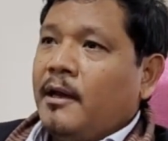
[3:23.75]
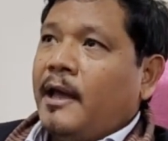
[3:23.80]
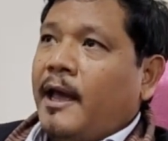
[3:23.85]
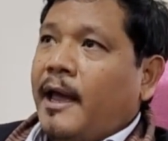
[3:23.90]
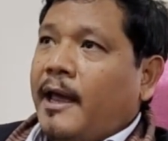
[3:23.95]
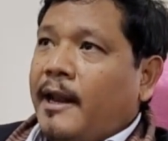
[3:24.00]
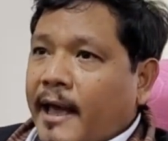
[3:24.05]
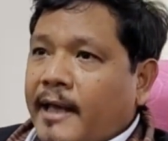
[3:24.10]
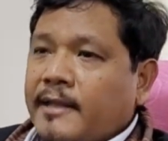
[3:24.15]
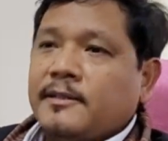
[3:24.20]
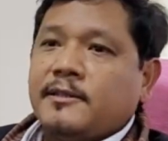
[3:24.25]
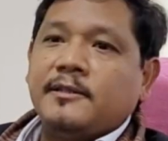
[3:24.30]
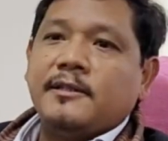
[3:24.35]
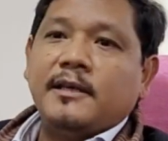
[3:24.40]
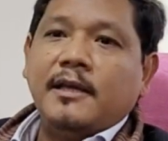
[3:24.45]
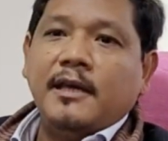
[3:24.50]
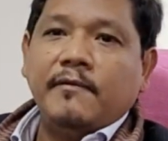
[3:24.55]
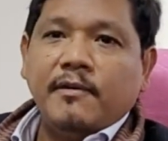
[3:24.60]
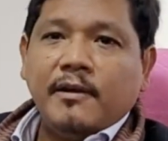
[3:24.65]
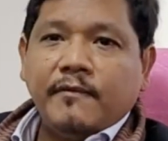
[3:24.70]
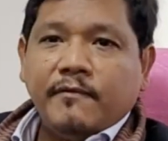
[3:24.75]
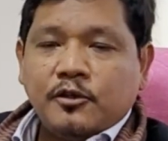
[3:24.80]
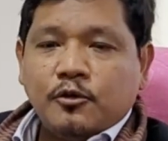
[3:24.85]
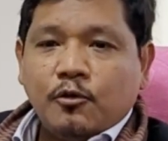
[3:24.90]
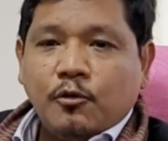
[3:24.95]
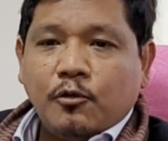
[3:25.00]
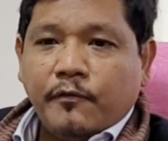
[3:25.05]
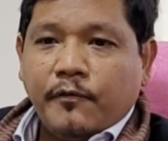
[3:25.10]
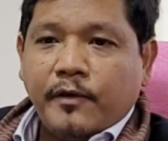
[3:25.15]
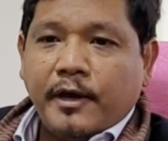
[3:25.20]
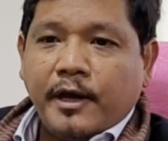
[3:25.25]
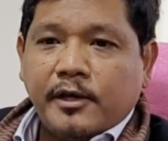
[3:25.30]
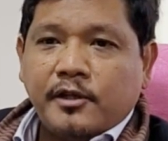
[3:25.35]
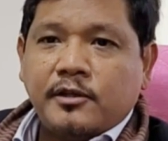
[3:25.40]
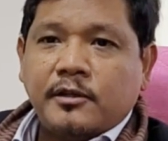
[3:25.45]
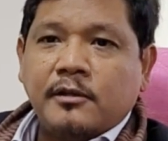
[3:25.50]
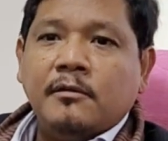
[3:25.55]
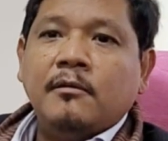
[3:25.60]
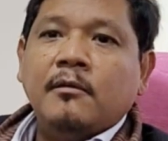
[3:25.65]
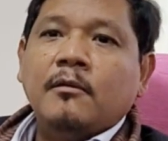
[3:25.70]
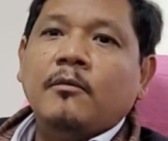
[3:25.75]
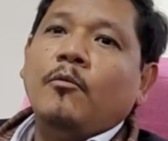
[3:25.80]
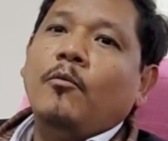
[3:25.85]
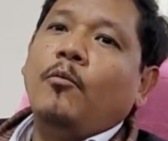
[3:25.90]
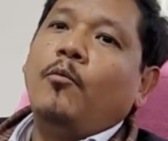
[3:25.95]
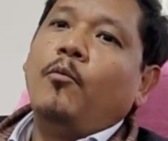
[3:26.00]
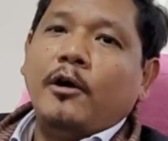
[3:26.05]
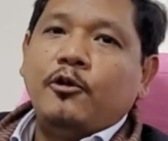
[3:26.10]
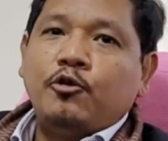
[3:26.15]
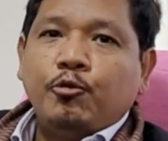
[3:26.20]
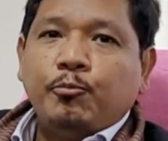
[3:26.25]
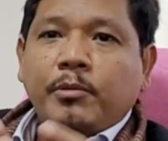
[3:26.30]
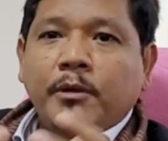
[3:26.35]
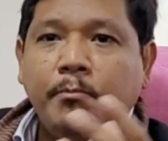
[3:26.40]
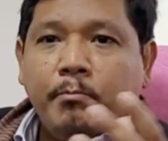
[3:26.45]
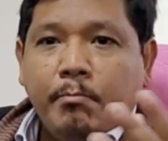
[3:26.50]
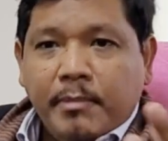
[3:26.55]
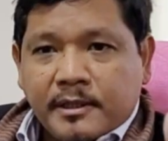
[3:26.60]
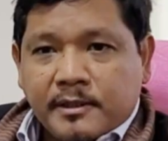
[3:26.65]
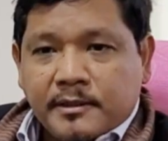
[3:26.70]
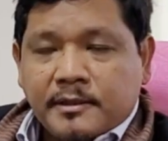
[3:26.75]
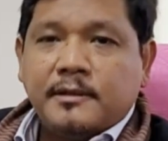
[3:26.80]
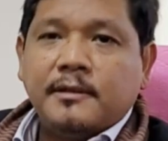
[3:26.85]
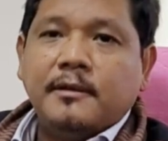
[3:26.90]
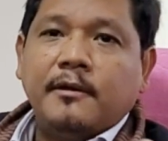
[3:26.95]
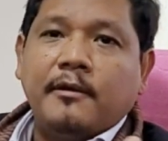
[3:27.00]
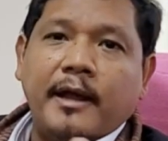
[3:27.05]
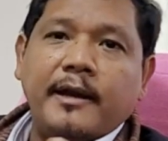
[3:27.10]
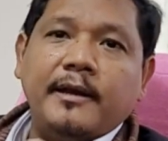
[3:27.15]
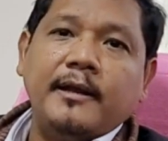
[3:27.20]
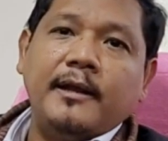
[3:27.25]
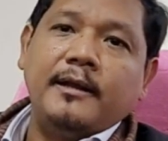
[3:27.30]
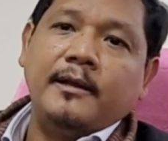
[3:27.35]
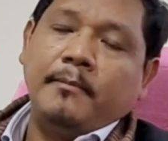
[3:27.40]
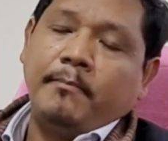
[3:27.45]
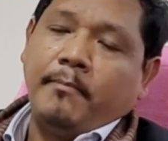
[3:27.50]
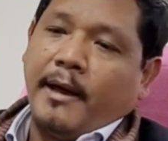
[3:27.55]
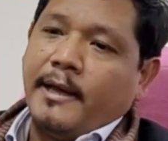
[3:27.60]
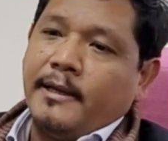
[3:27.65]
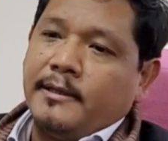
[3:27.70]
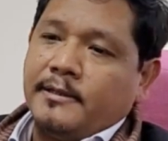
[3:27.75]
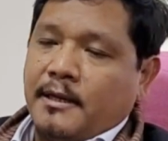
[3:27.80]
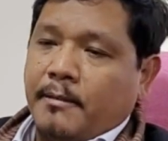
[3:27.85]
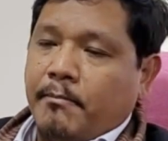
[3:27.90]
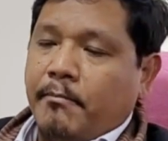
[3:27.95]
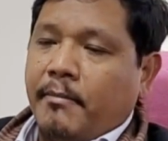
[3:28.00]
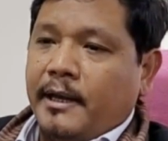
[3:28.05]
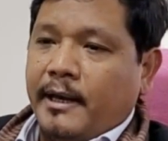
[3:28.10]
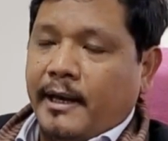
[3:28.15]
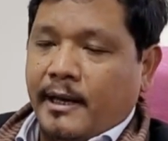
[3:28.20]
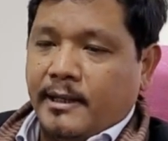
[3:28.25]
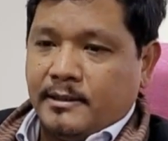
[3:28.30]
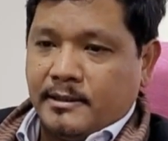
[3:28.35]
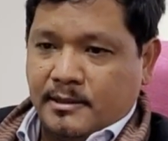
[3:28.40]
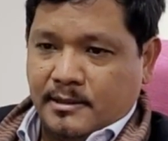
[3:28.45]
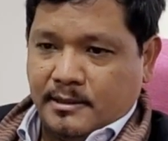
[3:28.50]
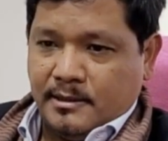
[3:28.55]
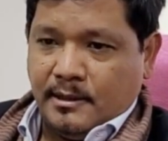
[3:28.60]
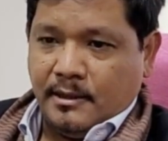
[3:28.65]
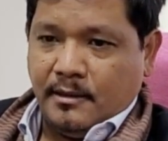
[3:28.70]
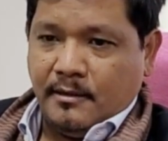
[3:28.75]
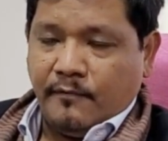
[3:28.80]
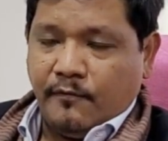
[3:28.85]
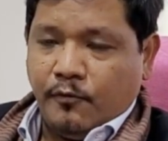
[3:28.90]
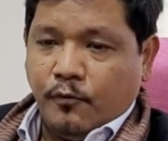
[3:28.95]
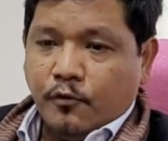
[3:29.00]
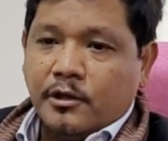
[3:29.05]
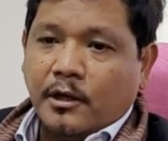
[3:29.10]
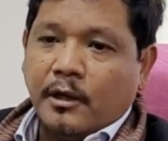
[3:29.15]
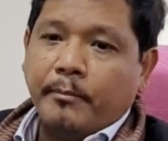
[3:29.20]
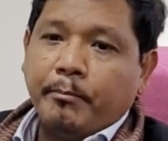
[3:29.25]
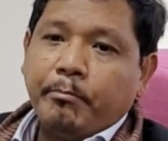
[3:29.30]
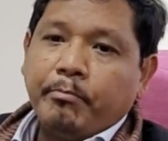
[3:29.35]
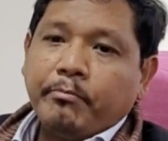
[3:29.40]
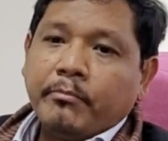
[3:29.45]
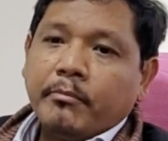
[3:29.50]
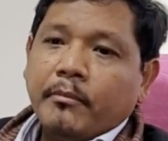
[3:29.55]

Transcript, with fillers: And hence, even if this notification were to be misread in, by somebody else in the future,